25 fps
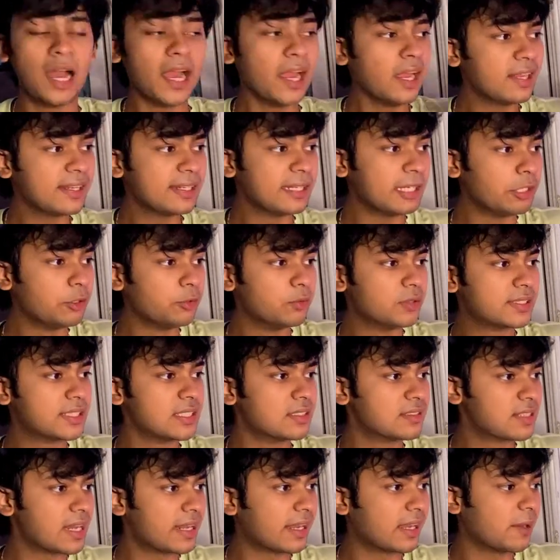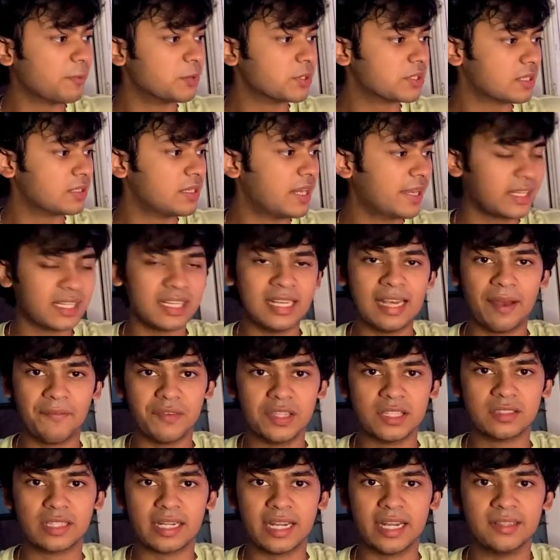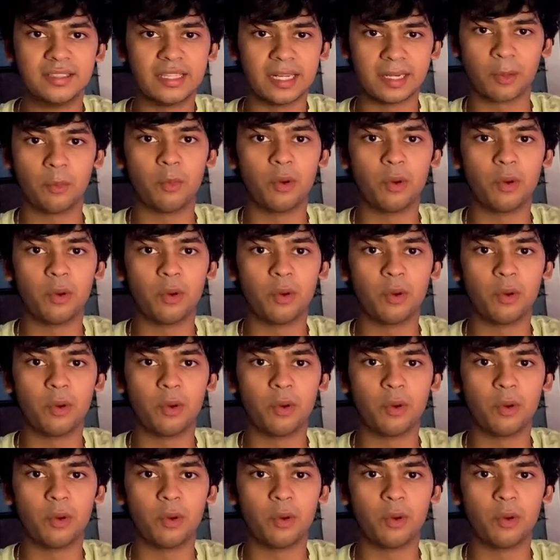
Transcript: I knew since like I was in like 11th grade that I